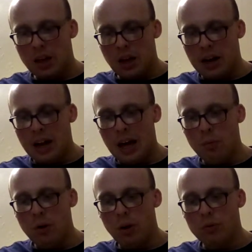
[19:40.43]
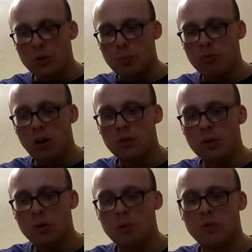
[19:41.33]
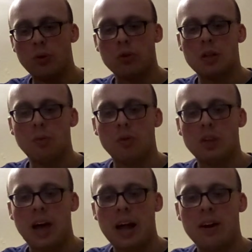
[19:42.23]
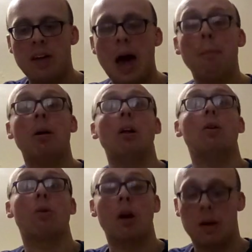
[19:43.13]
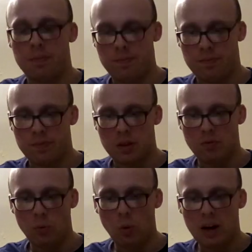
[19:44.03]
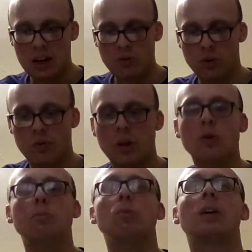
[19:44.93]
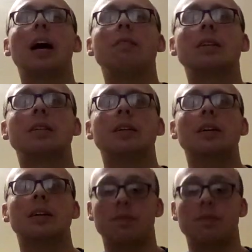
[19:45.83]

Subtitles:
And now we're on to Proverbs 31:10, Epilogue. The wife of noble character.